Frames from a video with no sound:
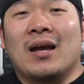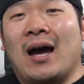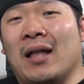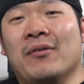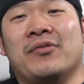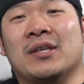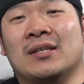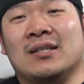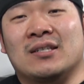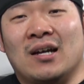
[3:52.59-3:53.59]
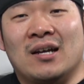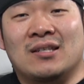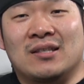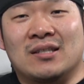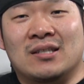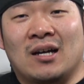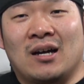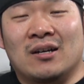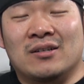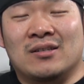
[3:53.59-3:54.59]
I don't think exhaust on these
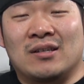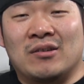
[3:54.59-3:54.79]
cars